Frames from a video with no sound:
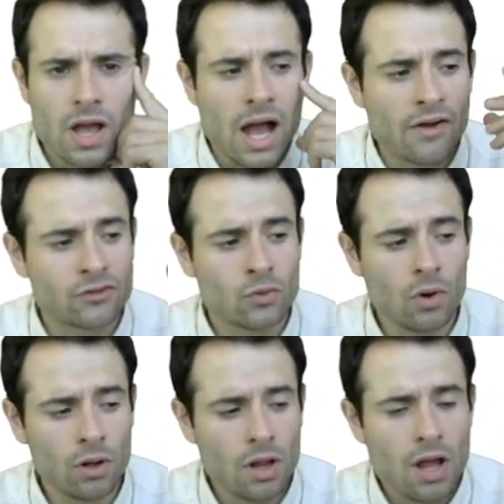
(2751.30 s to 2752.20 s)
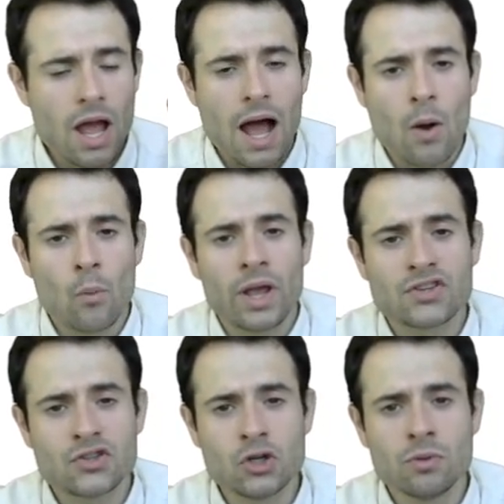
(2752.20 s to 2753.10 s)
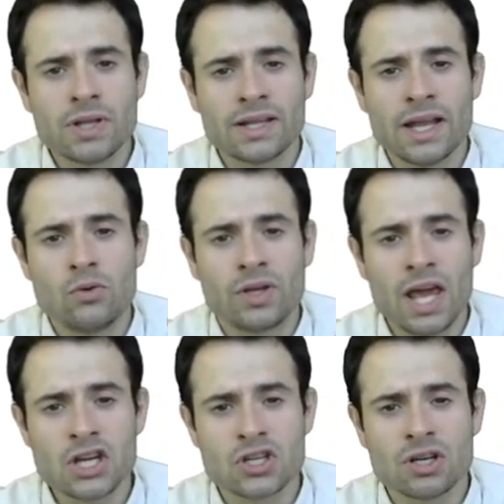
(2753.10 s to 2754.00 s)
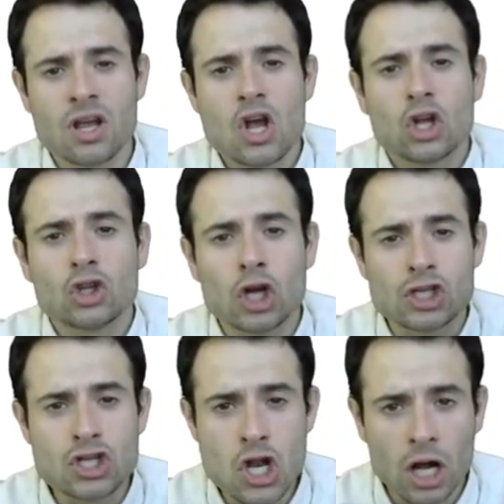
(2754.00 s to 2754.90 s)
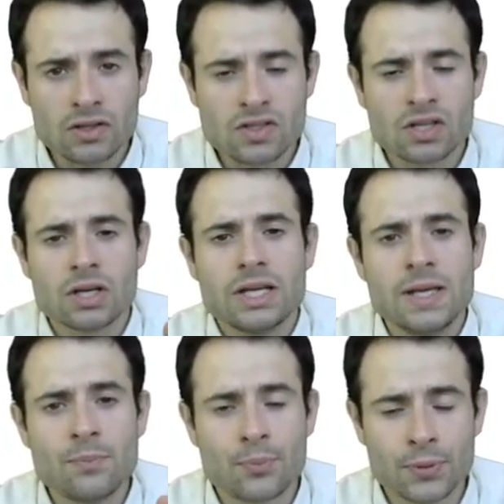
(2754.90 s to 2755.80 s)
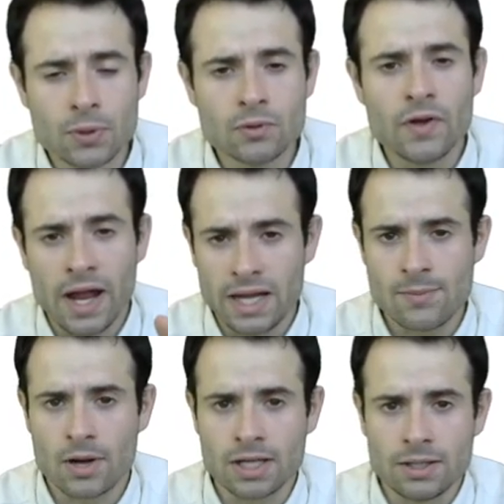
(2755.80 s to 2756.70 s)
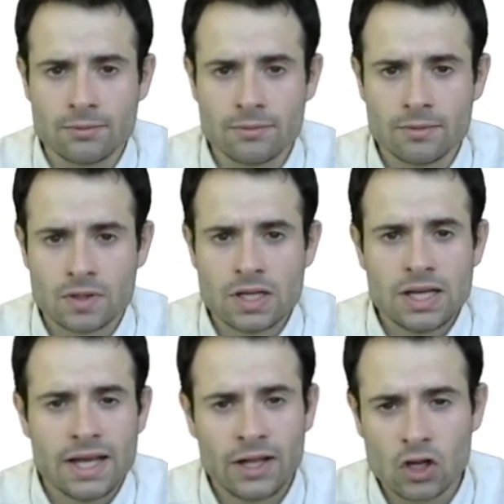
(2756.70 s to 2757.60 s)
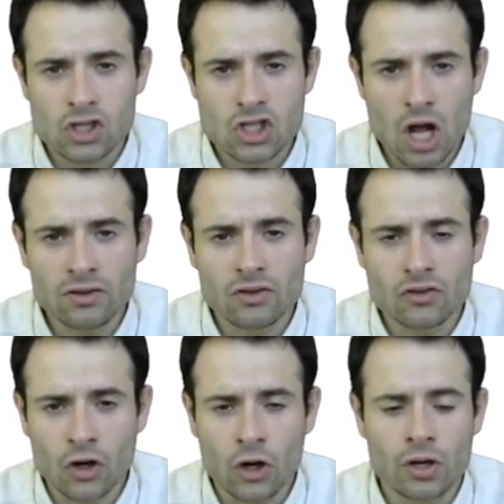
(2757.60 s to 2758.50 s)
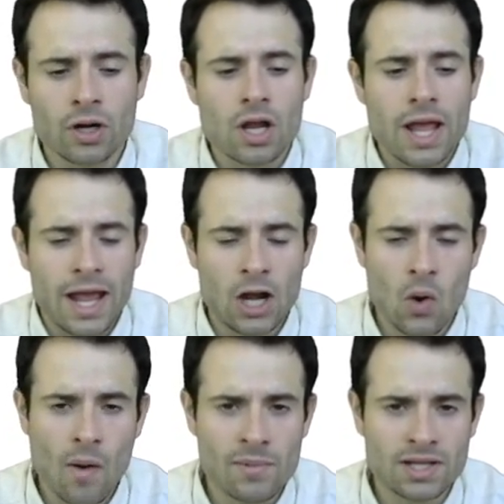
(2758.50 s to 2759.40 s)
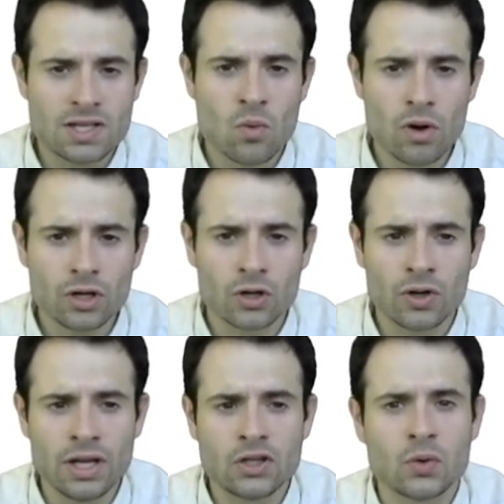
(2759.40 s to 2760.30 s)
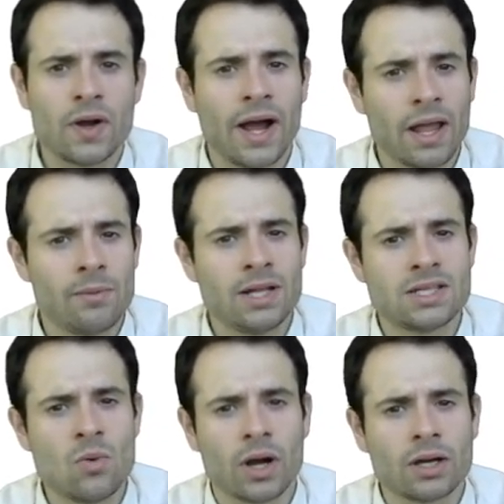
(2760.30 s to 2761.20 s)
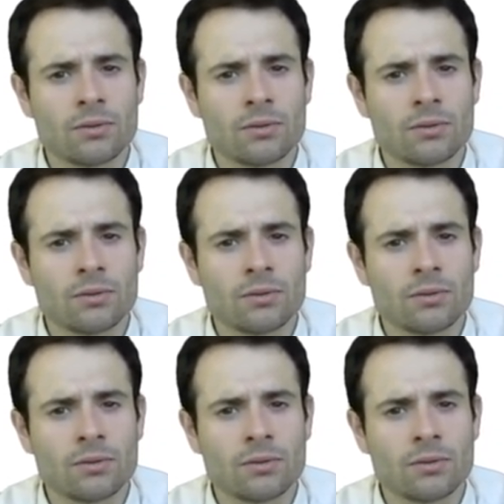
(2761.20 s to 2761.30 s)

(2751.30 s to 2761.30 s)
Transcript: After all, we assume that education does not improve anybody. It does not turn a low ability worker into a high ability one.